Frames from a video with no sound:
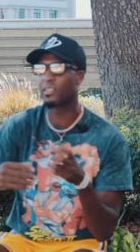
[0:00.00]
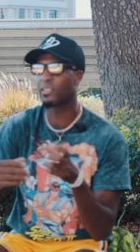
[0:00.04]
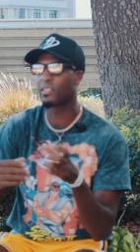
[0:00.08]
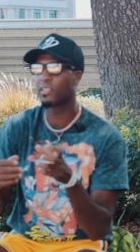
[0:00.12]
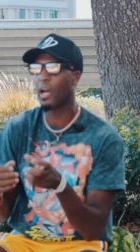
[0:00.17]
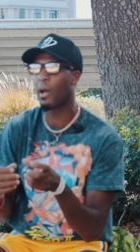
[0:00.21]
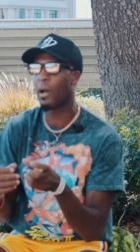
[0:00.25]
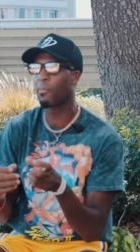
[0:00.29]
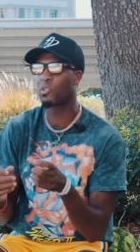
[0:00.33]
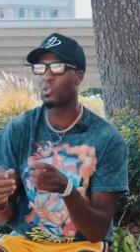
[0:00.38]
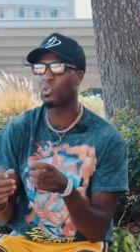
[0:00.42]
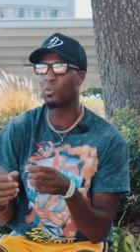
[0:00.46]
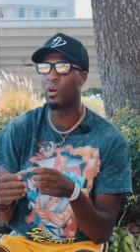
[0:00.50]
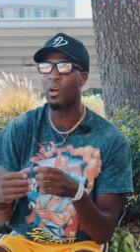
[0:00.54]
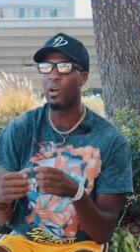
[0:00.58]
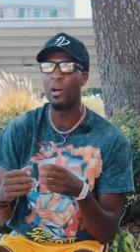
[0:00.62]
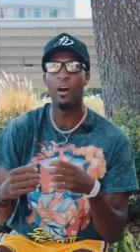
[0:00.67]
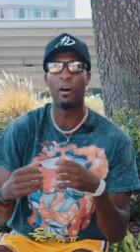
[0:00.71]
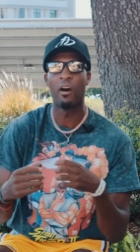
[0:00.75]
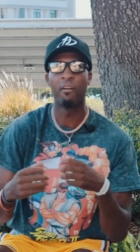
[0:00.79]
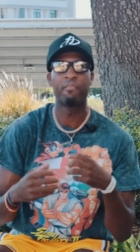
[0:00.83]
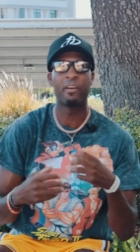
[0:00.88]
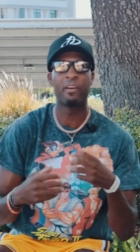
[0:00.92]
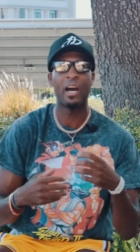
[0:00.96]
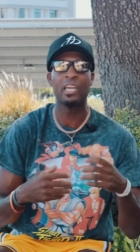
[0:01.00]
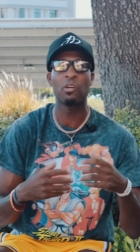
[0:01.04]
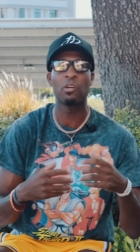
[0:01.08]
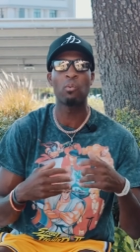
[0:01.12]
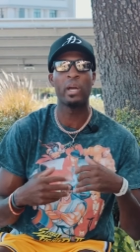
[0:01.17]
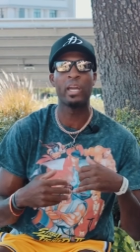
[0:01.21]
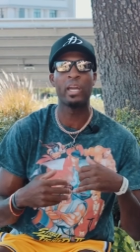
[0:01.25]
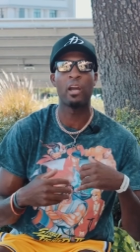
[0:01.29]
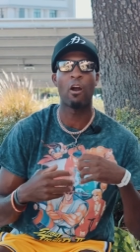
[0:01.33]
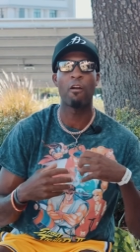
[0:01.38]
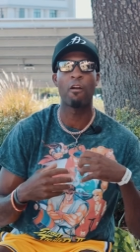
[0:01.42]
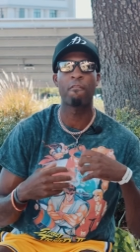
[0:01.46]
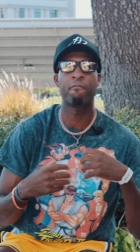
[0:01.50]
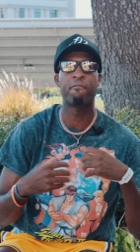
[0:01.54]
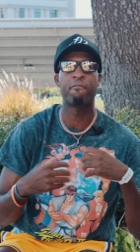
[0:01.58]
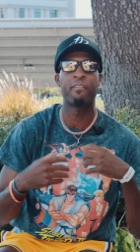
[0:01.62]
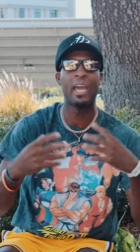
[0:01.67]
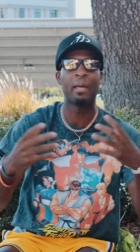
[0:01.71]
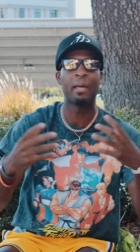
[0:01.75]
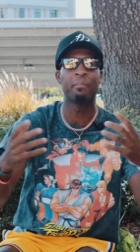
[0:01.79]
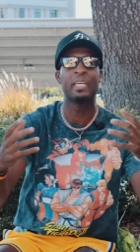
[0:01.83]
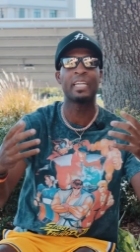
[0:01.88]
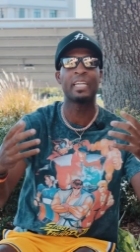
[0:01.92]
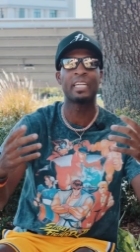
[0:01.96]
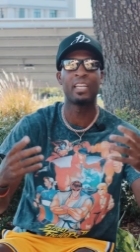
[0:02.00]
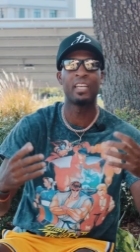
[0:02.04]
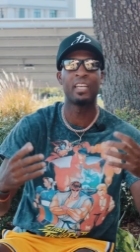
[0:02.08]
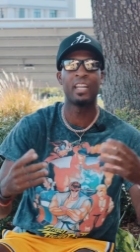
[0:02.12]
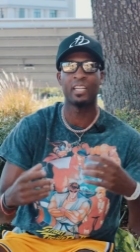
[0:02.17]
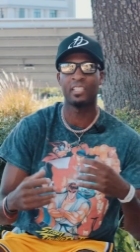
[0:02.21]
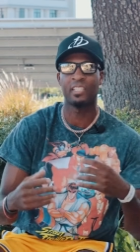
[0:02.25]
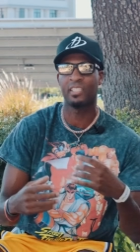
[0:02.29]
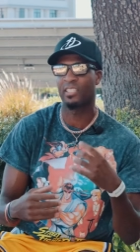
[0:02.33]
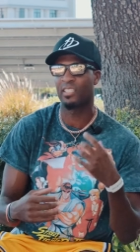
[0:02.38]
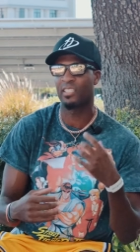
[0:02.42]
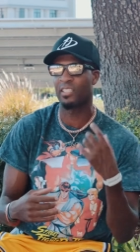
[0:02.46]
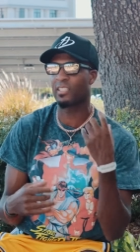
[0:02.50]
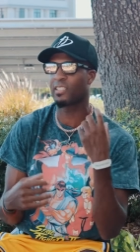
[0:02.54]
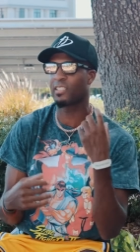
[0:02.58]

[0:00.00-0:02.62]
It's time to evaluate our family connections.